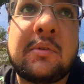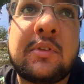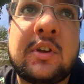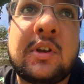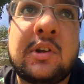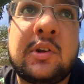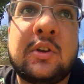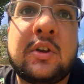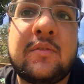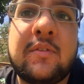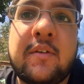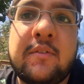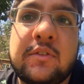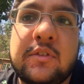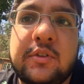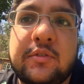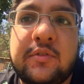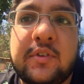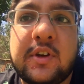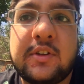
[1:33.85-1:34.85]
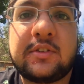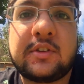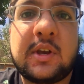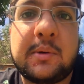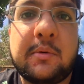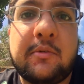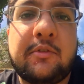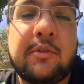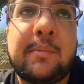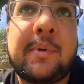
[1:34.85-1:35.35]
I think a lot of Everton fans
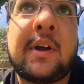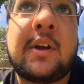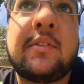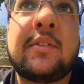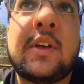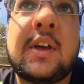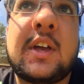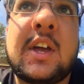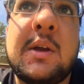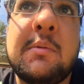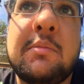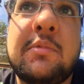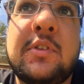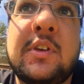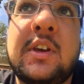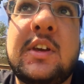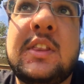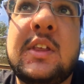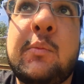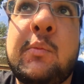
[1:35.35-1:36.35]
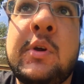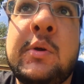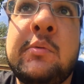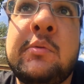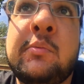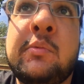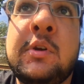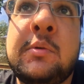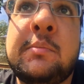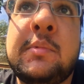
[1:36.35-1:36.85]
came off the back of that game thinking that
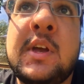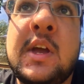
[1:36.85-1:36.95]
we'd